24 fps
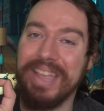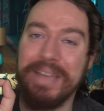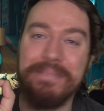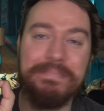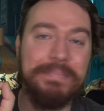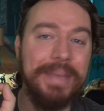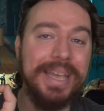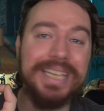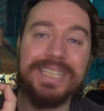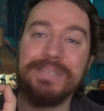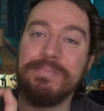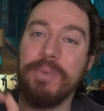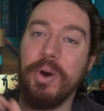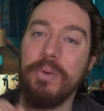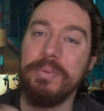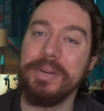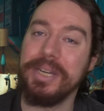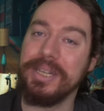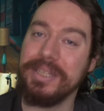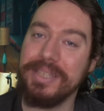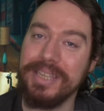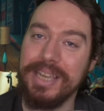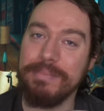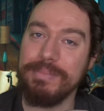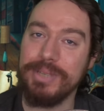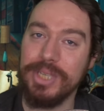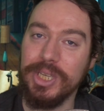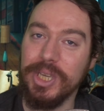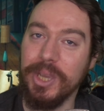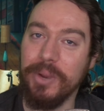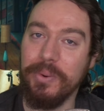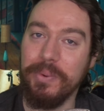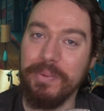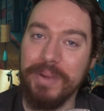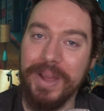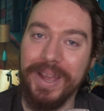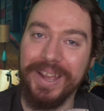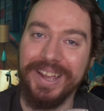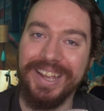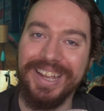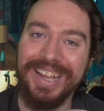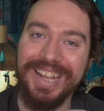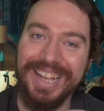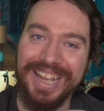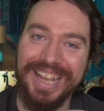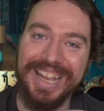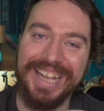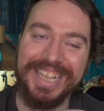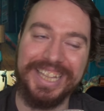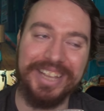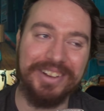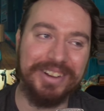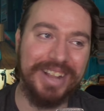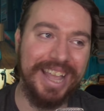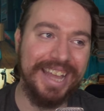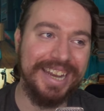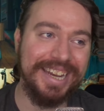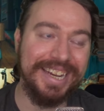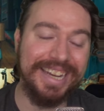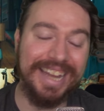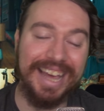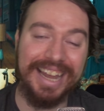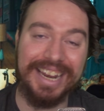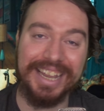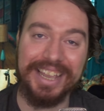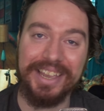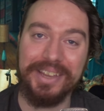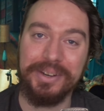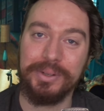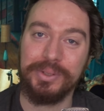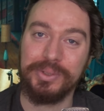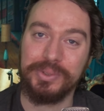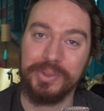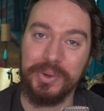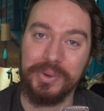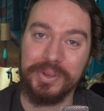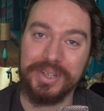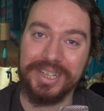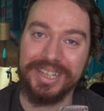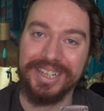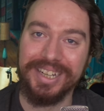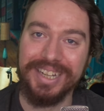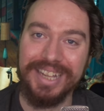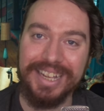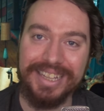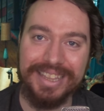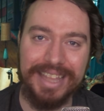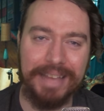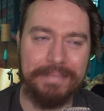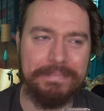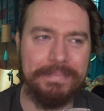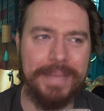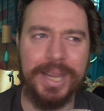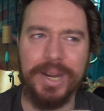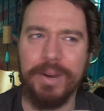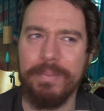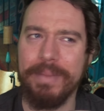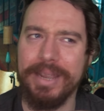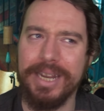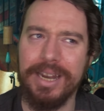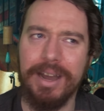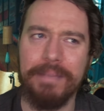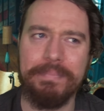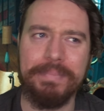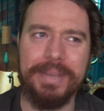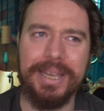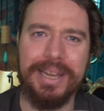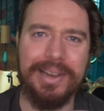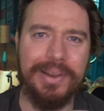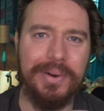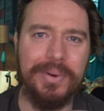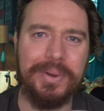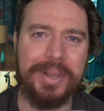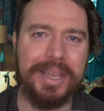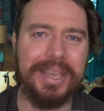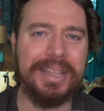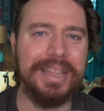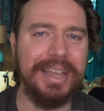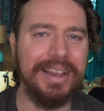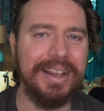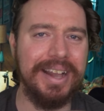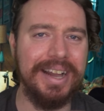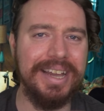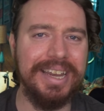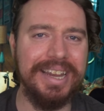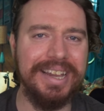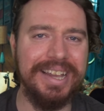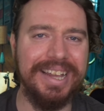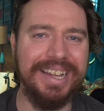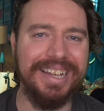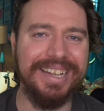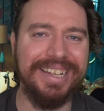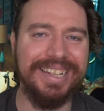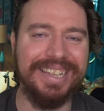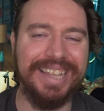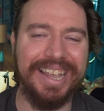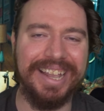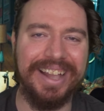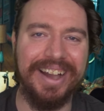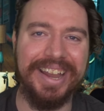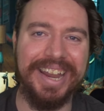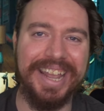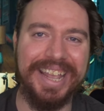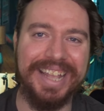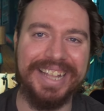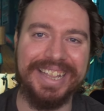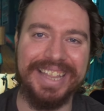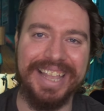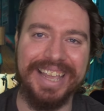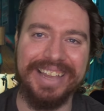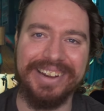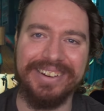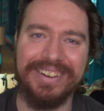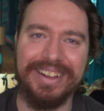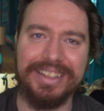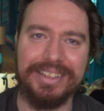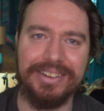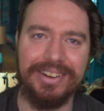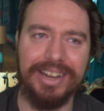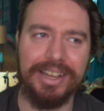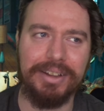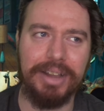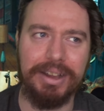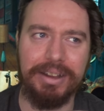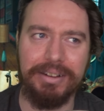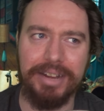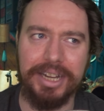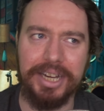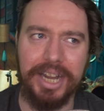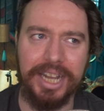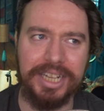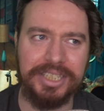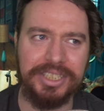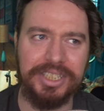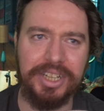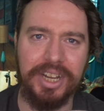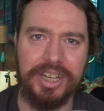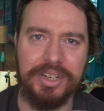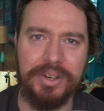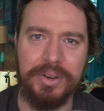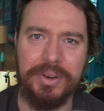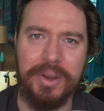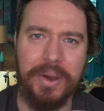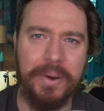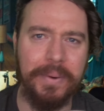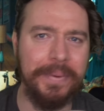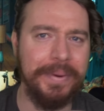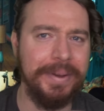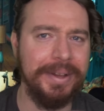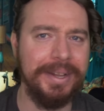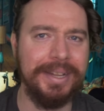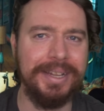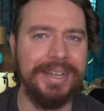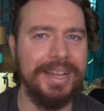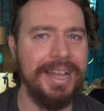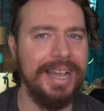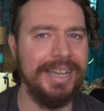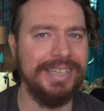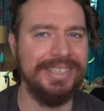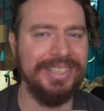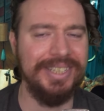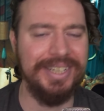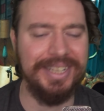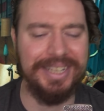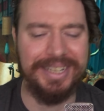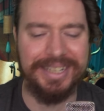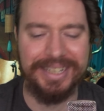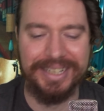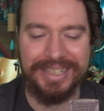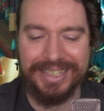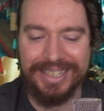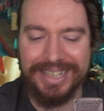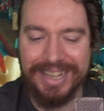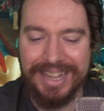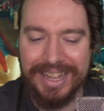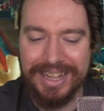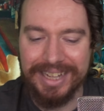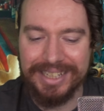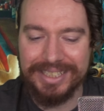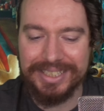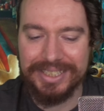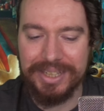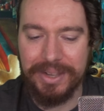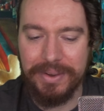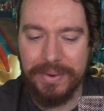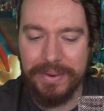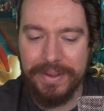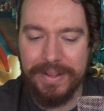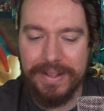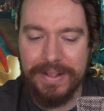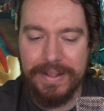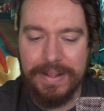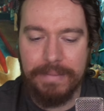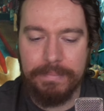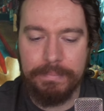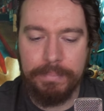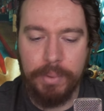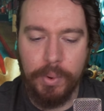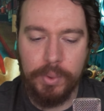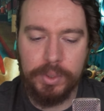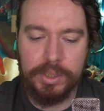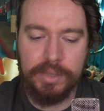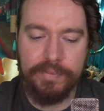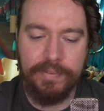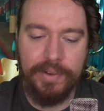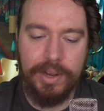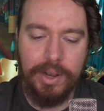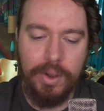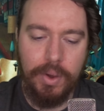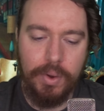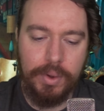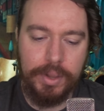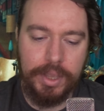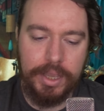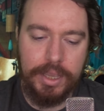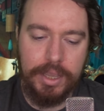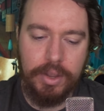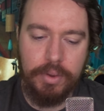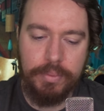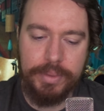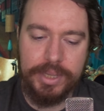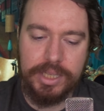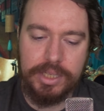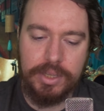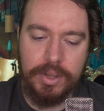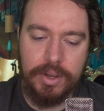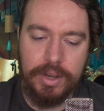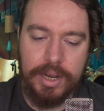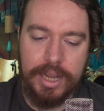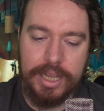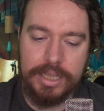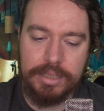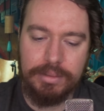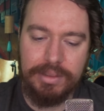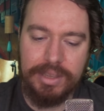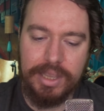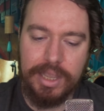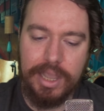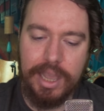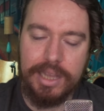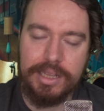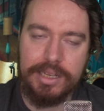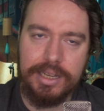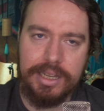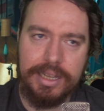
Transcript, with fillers: Best moment in the M C U. They're getting an alligator drunk. That may or may not be a Loki. They're kind of, they kind of hint later on, they're like, I actually, I don't know, actually. So, boastful Loki, who we saw last week, had...